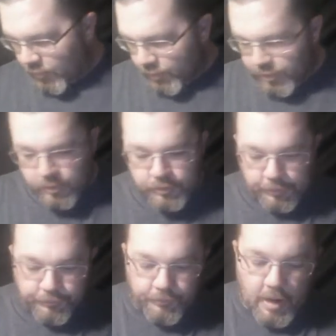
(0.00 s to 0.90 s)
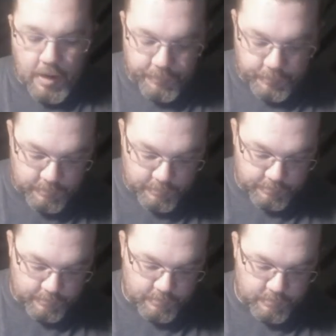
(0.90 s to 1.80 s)
I'm going to use the dropper
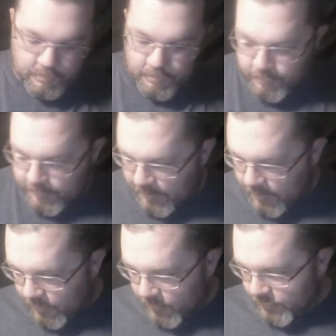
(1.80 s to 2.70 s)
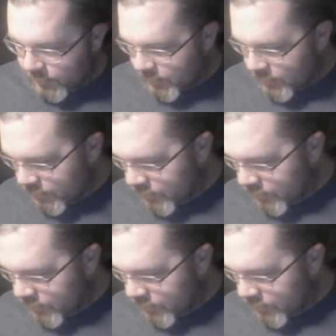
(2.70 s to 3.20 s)
because